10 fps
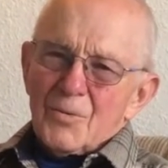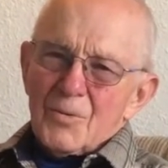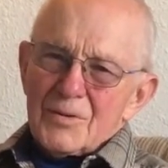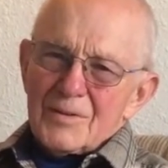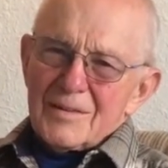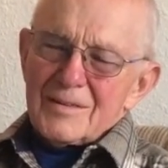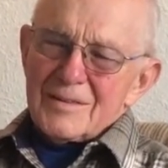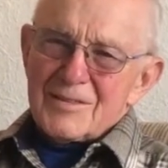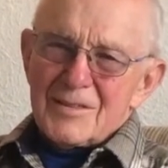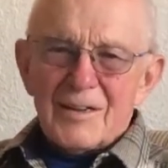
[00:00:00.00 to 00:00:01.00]
with the
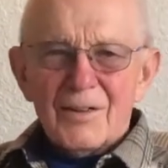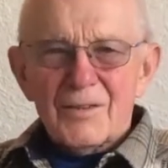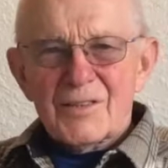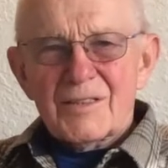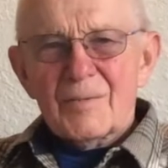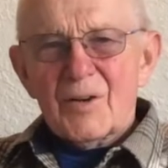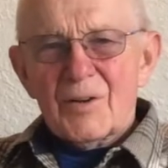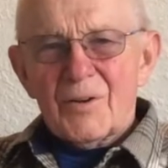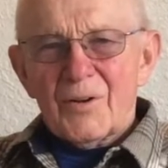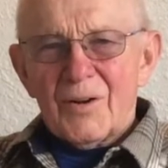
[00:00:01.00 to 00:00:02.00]
seagulls coming
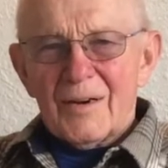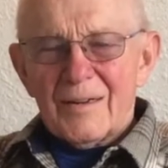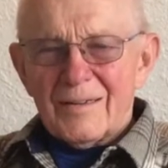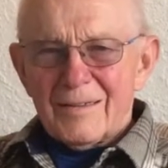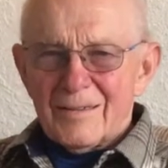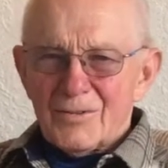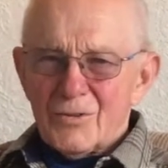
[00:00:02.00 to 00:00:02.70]
along and